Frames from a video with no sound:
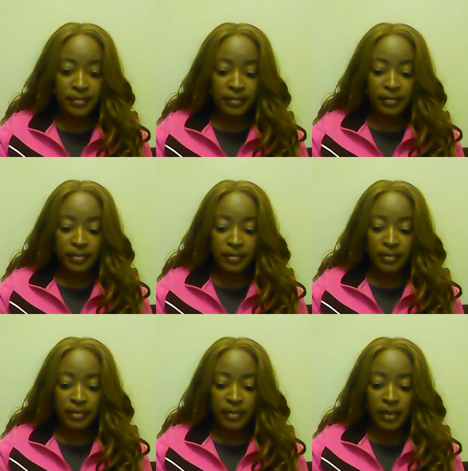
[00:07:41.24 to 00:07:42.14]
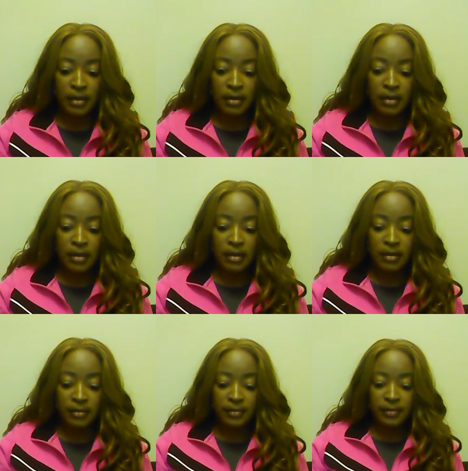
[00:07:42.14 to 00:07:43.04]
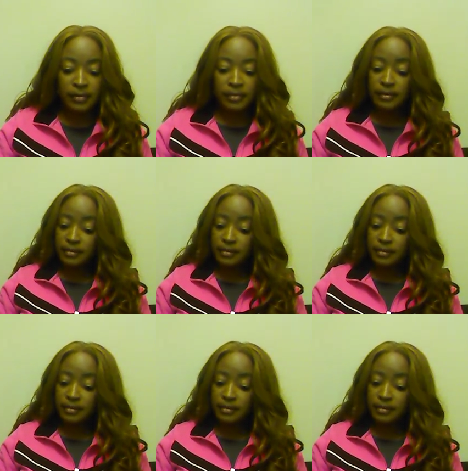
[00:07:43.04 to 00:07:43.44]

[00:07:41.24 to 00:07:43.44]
(silence)